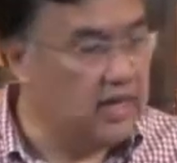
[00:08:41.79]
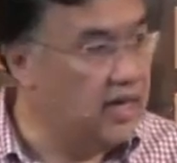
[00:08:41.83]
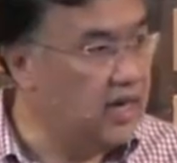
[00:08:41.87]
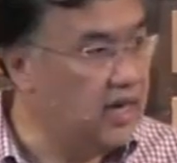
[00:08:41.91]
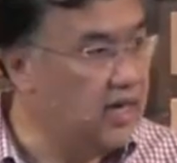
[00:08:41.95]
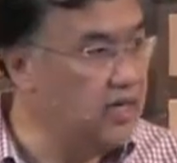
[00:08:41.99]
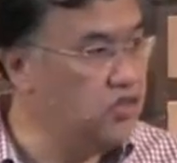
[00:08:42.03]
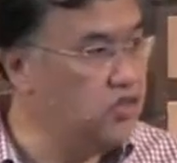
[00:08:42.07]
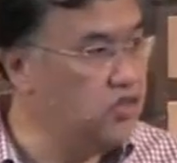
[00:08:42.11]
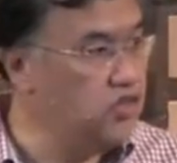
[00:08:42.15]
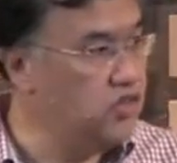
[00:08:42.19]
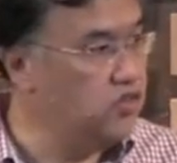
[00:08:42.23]

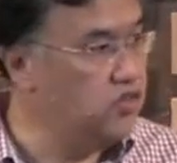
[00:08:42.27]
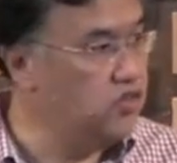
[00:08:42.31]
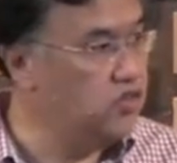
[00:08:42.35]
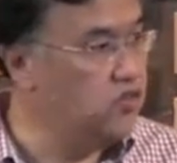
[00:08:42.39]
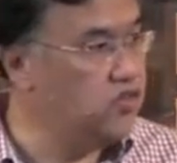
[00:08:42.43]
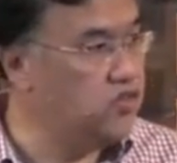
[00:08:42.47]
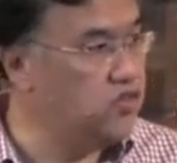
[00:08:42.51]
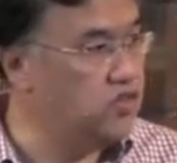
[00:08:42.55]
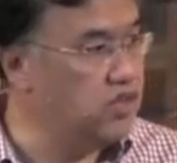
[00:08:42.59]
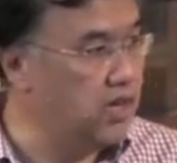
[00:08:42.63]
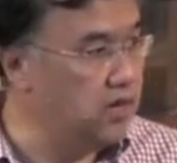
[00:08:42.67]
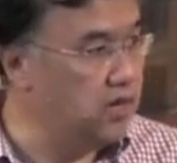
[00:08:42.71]
and
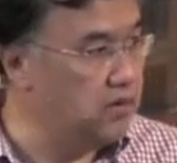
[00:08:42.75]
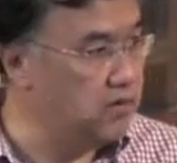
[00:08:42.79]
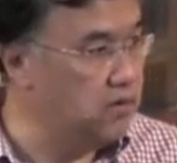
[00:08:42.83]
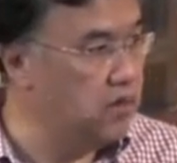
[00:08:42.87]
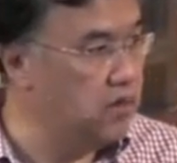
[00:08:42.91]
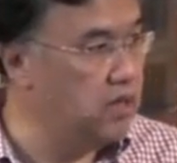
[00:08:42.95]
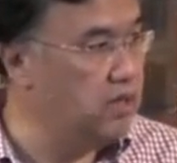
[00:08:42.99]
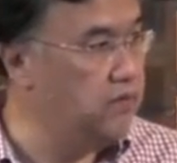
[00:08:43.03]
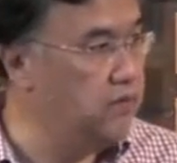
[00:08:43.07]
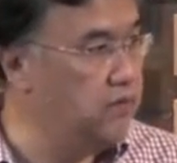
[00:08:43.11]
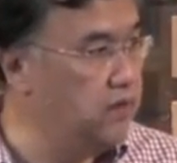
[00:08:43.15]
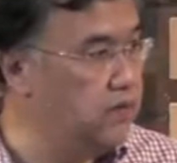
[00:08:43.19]
just
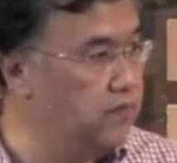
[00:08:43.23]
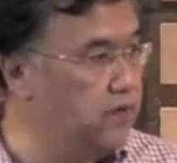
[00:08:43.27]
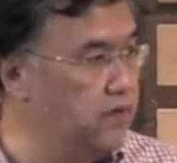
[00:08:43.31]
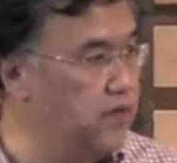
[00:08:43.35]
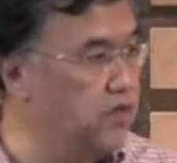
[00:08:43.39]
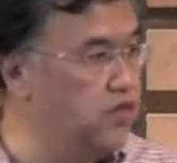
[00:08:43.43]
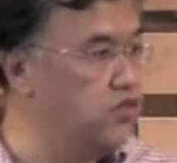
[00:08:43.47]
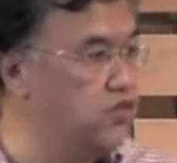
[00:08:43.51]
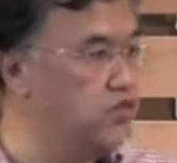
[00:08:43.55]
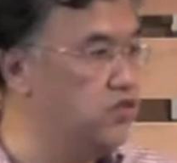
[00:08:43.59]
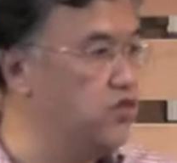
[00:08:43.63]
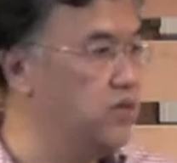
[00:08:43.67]
generally
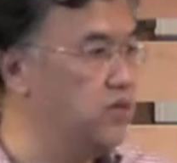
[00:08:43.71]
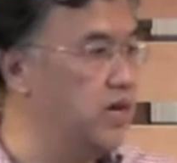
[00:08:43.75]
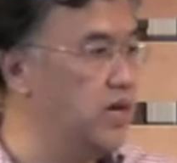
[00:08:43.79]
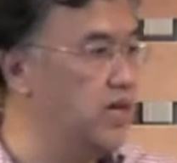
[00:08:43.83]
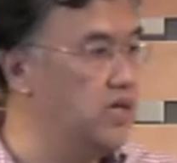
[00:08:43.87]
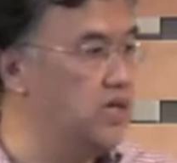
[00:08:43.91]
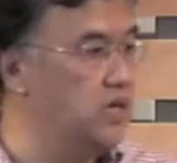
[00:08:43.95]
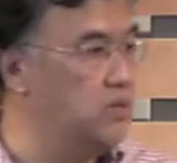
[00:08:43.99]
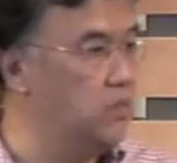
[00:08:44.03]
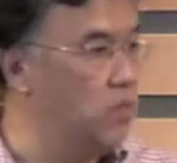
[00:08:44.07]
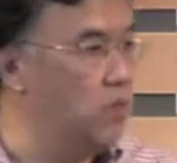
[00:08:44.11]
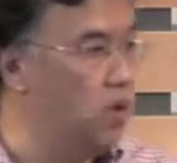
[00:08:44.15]
refers to
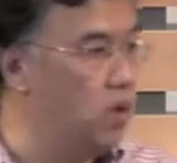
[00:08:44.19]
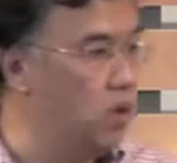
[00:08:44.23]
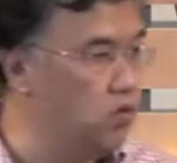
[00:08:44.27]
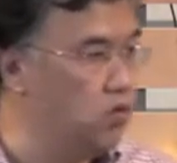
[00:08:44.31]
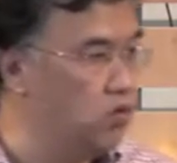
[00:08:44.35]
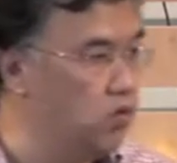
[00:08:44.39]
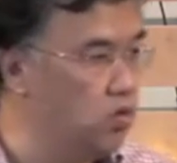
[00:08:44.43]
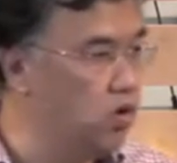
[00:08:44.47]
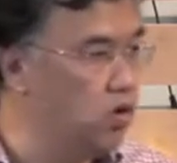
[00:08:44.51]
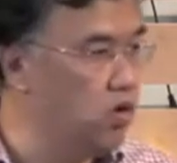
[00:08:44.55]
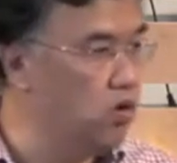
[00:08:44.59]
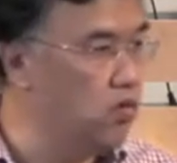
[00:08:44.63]
any
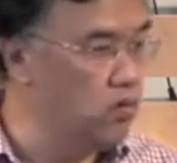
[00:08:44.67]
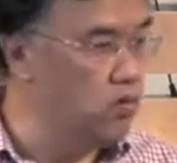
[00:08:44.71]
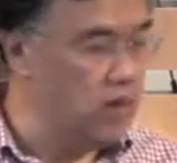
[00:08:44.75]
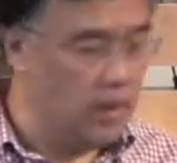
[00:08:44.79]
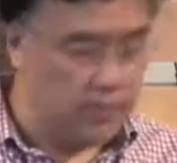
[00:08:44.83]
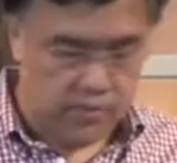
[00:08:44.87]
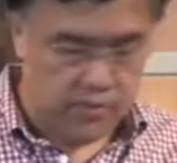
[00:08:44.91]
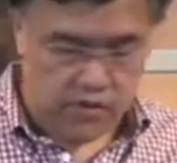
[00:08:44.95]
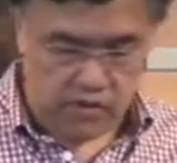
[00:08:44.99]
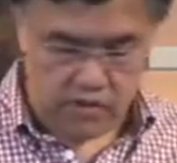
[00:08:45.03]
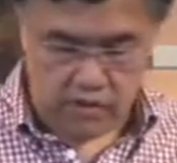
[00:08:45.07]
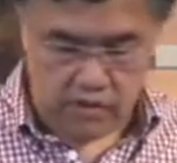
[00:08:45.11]
moral
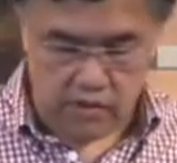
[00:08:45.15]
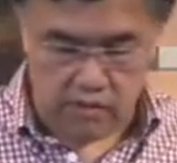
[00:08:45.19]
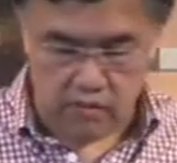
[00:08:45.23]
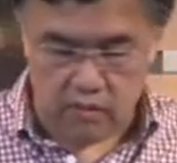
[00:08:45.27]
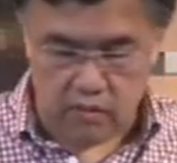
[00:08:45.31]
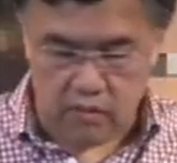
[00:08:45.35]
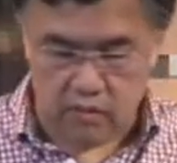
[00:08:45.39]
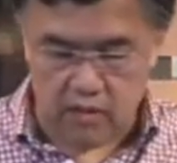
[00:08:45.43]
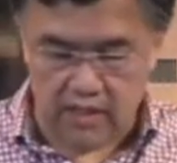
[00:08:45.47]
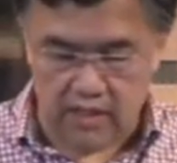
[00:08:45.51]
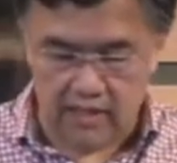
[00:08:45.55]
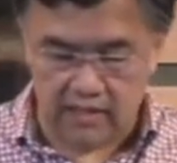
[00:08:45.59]
corruption
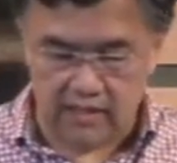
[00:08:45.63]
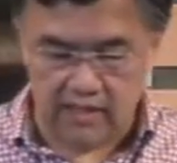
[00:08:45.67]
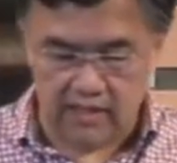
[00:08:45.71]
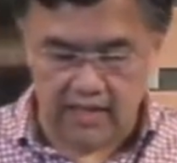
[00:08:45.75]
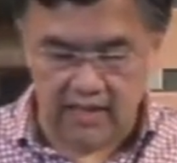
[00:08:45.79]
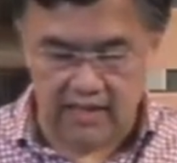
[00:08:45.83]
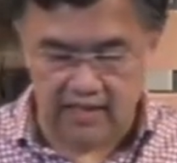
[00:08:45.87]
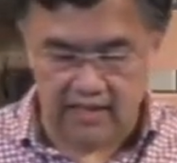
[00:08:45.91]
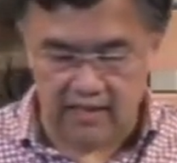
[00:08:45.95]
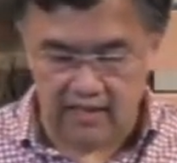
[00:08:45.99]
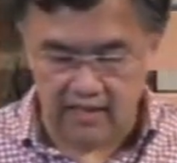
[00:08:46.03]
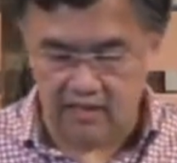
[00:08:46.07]
or
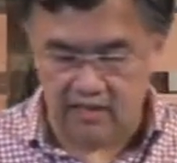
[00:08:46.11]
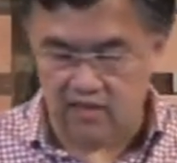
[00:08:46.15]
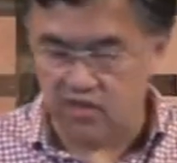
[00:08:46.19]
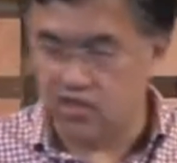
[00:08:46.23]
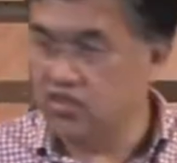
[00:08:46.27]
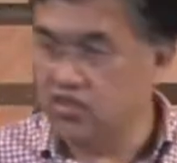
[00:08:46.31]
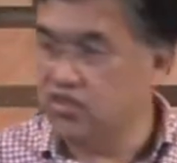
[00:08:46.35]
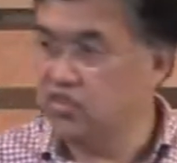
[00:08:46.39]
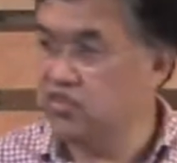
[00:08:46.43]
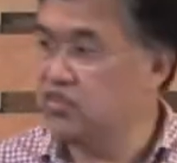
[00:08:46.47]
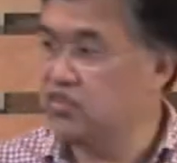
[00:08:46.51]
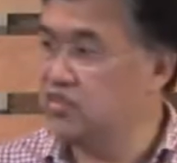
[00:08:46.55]

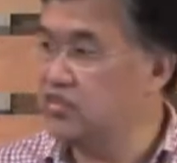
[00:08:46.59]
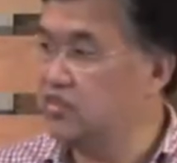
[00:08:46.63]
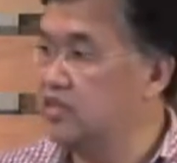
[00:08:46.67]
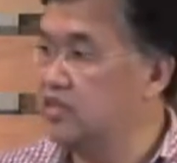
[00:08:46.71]
uncleanliness.